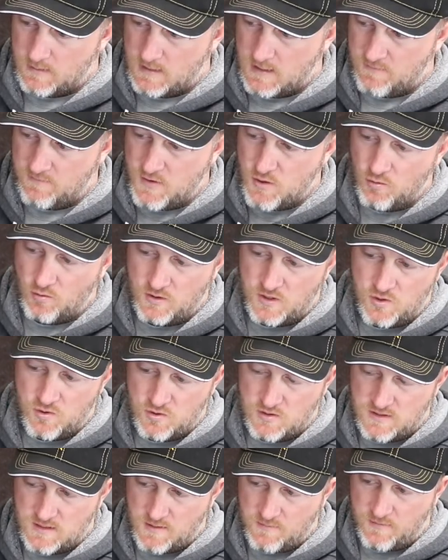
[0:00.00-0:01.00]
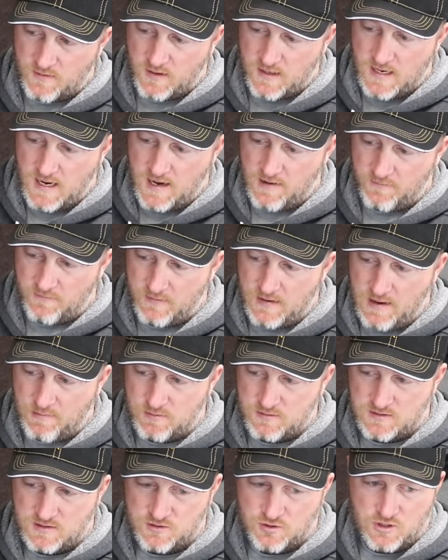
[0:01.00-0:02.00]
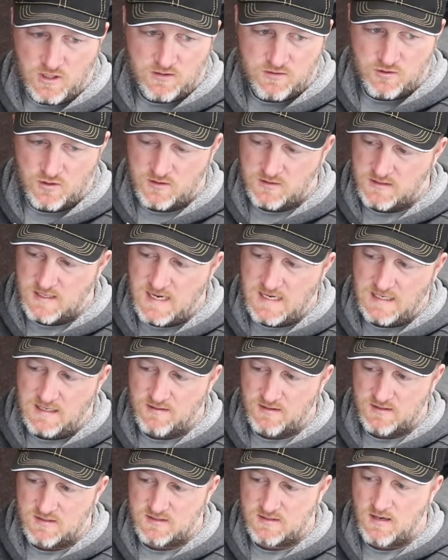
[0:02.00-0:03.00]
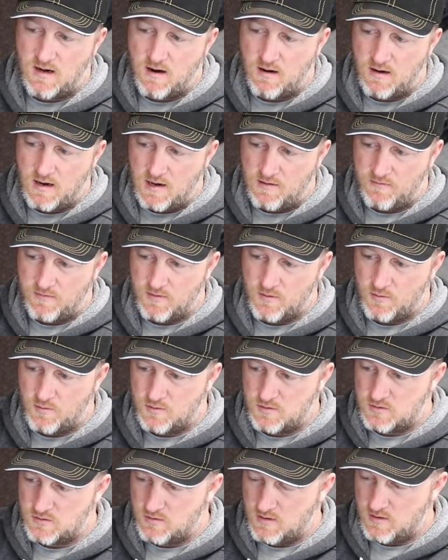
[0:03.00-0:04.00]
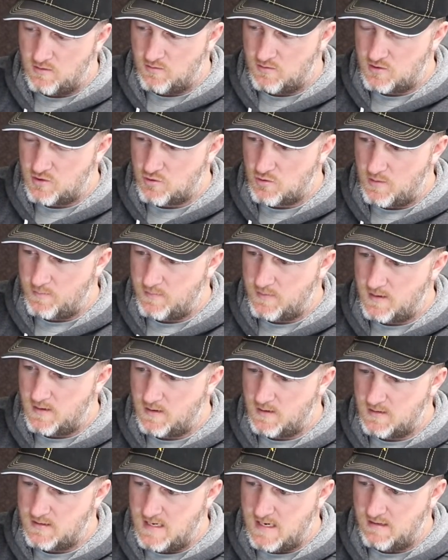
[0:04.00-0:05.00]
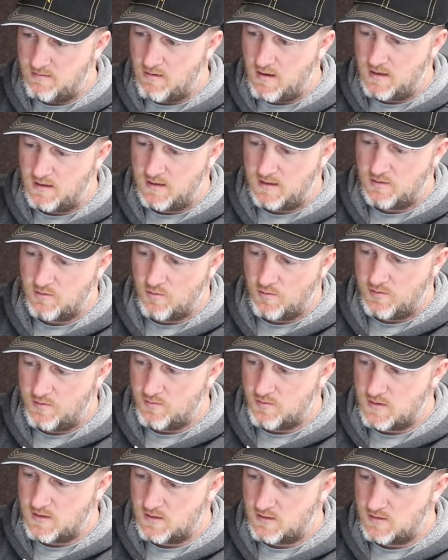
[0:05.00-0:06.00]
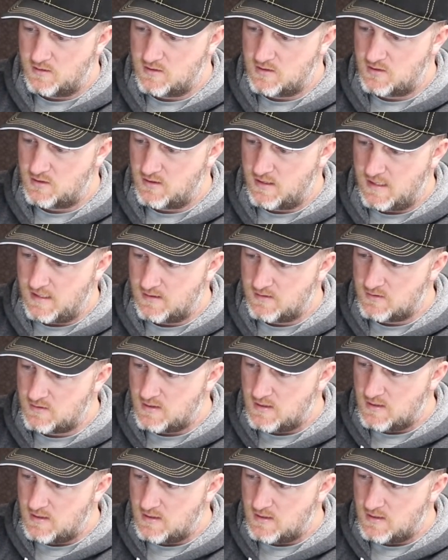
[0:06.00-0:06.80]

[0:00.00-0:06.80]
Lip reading: If you don't use them very often, I would suggest just taking the star off those so they don't show up there and take longer to go through your good screens.